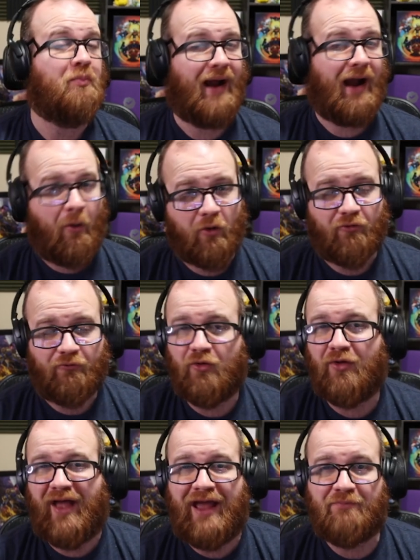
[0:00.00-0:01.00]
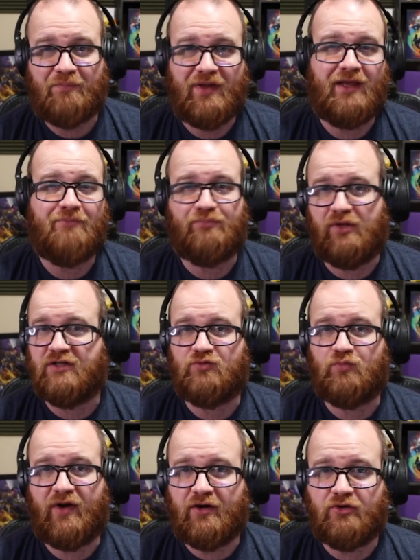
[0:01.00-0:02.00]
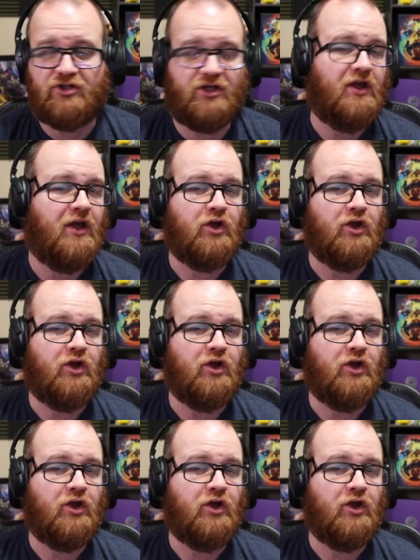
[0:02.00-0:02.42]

powerful at being +1 energy.